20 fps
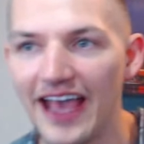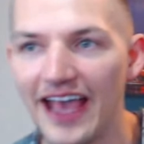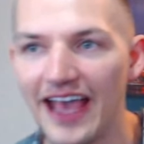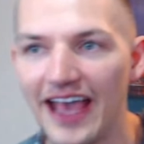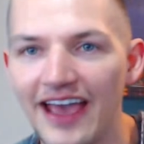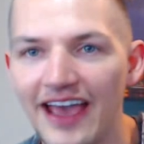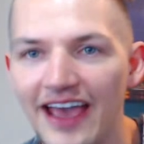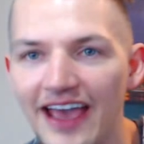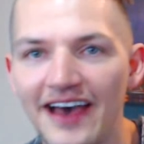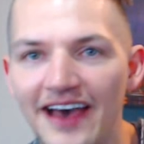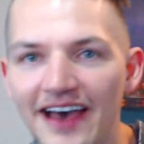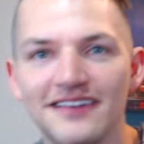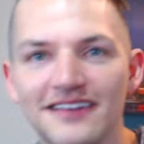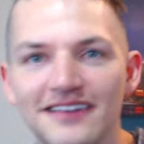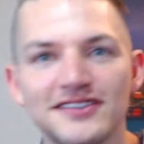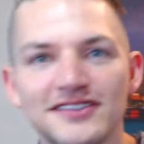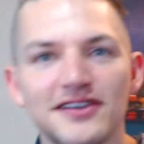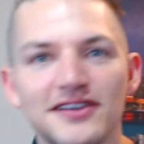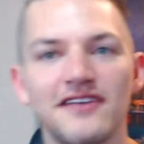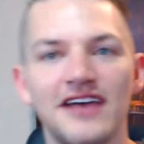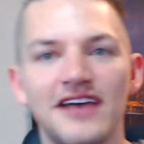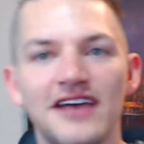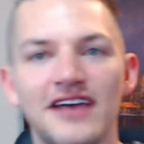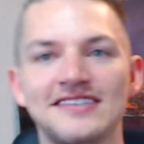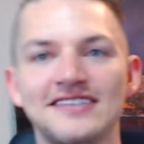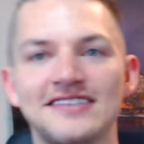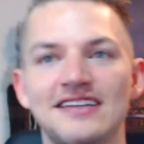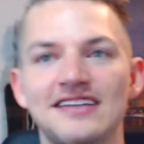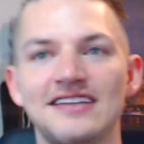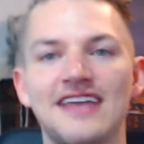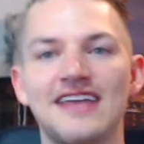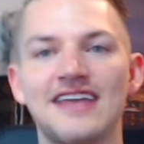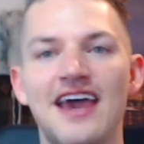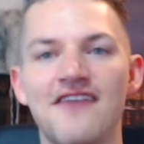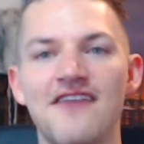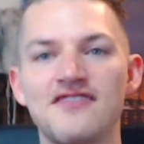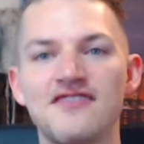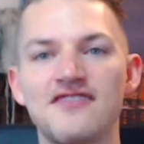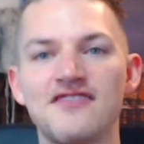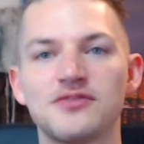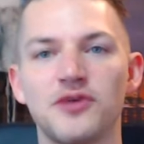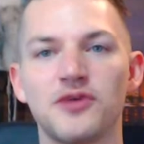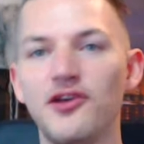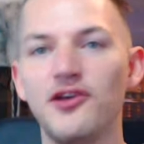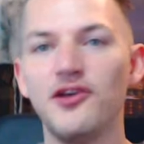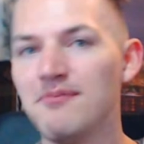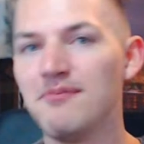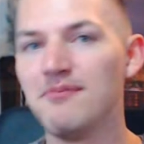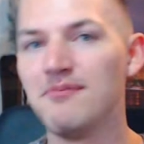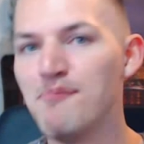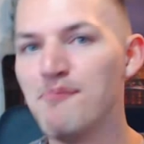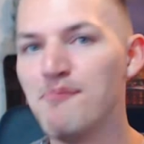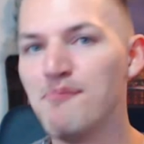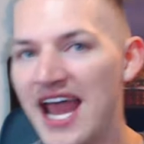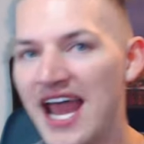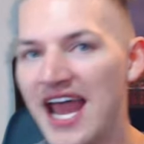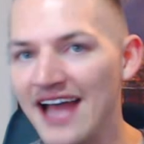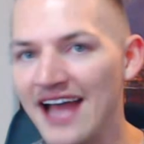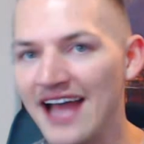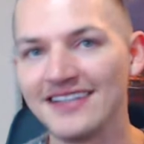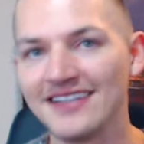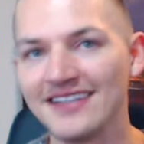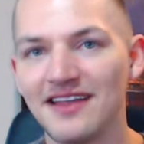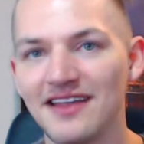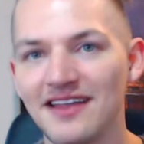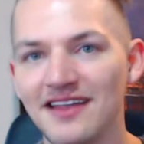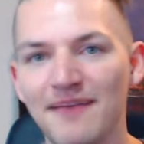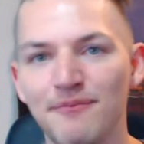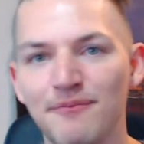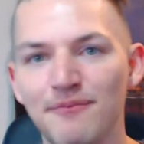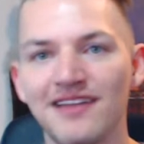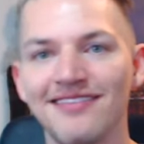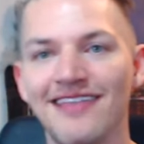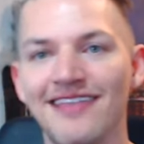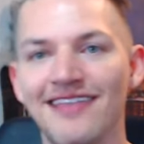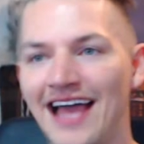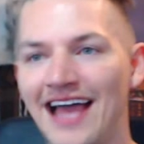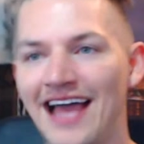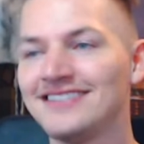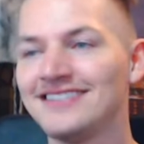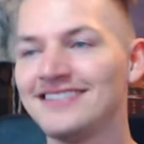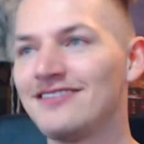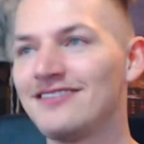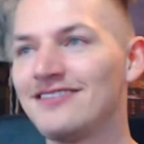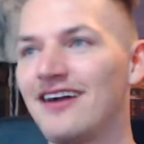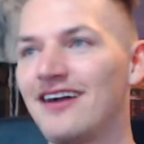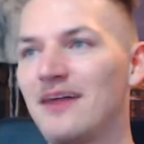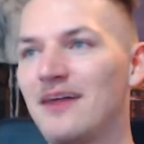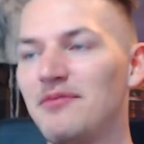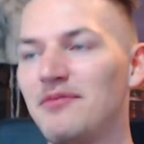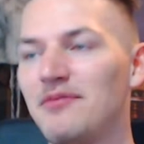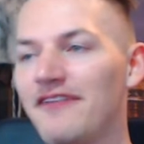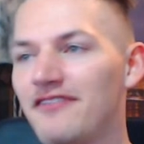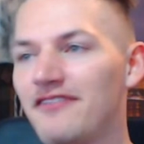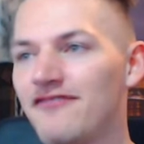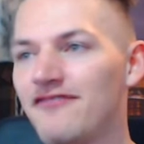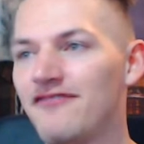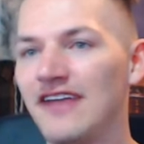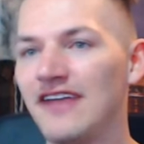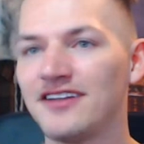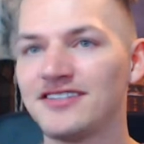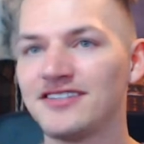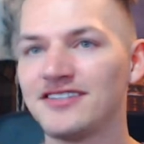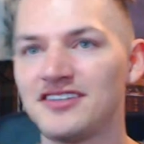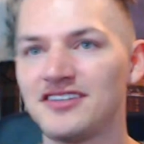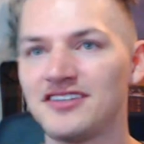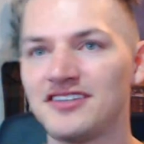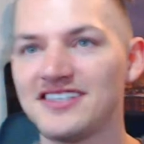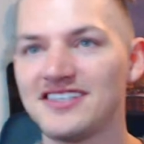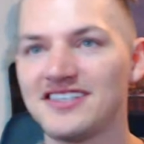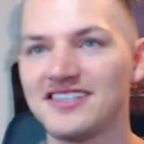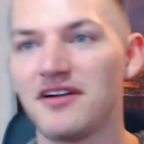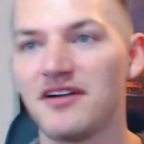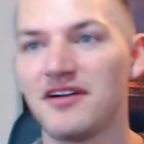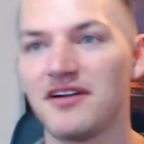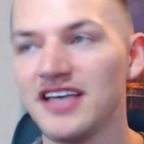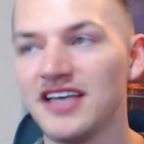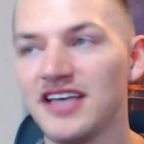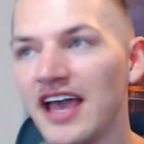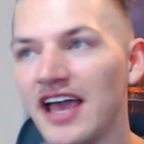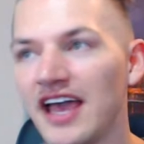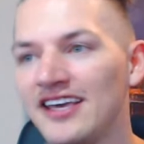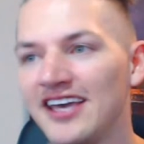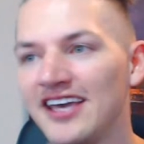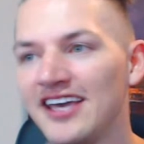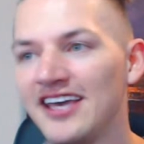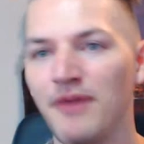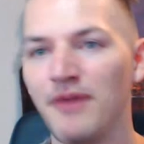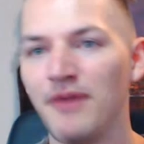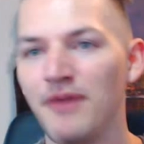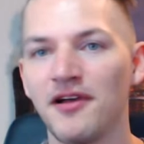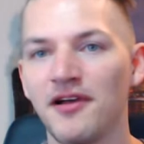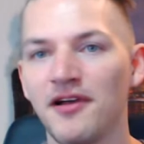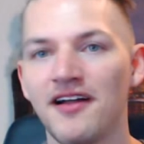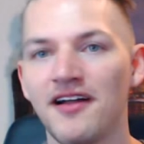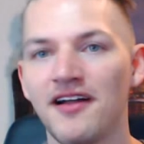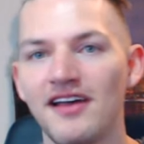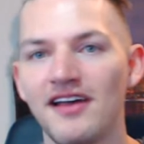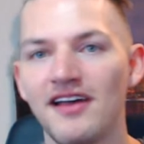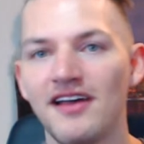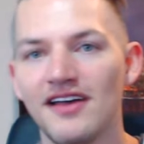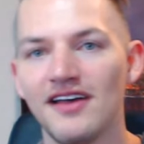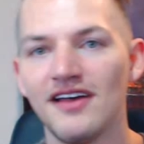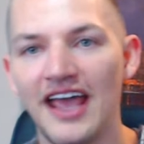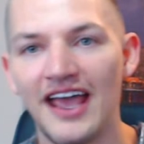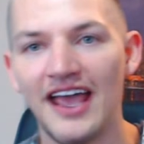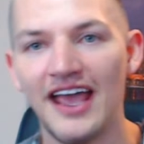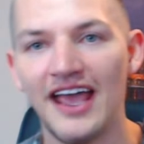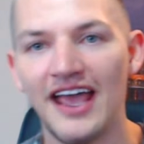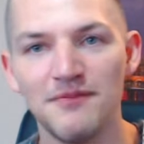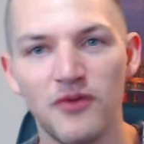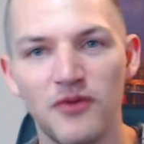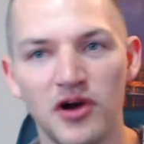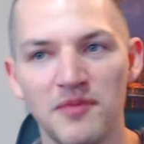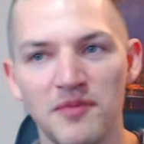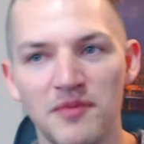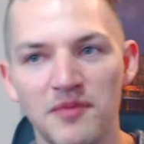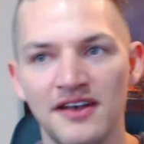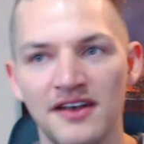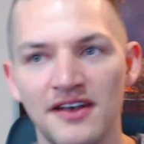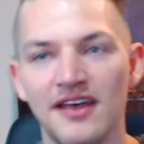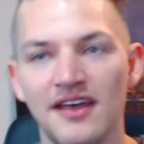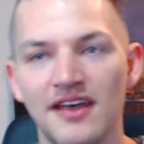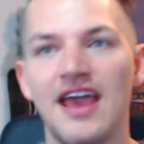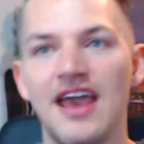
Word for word: And so you guys seen this. They have this where you can bet on it. So they put lines out there. I believe the favorites are Jason Mercier, Kid Poker, and Mormon.